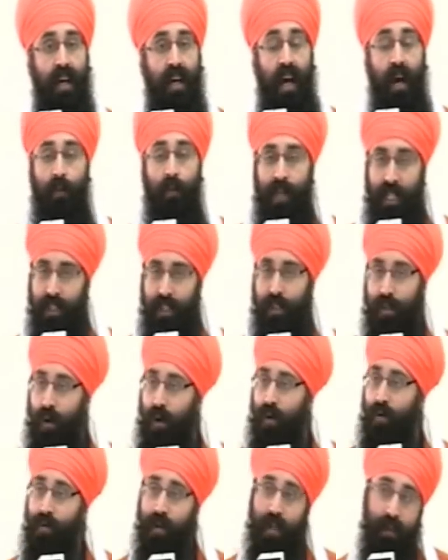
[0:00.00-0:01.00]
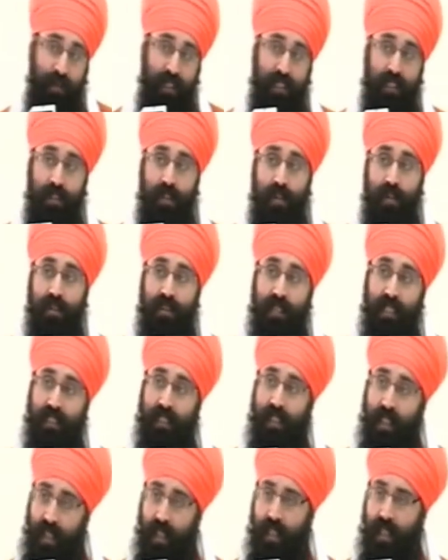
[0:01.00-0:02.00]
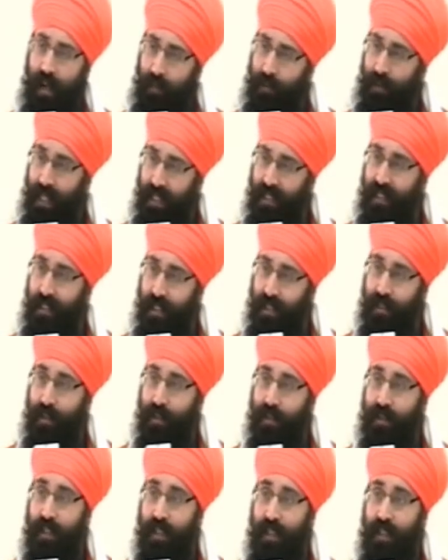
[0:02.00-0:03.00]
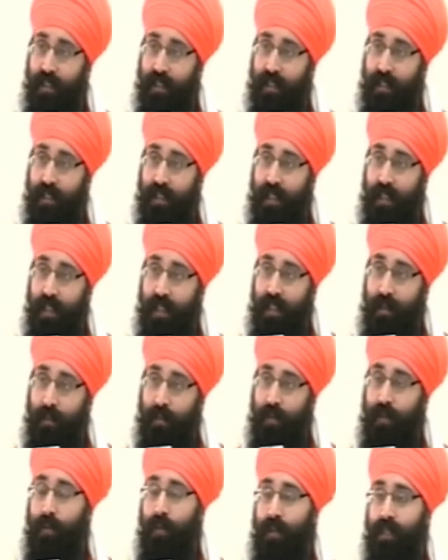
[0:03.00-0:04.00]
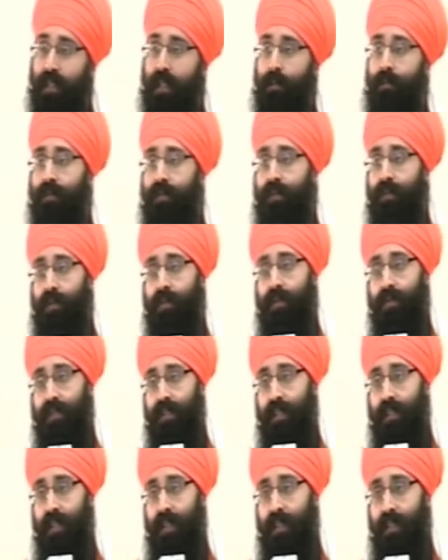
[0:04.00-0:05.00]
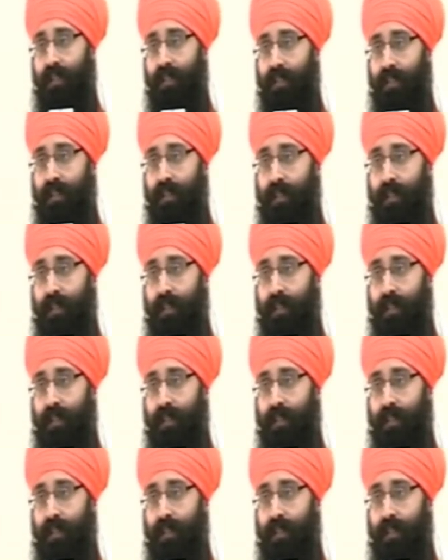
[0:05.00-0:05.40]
and we need to go revisit those things and think, have we actually done those things before we stand before Guruji and us?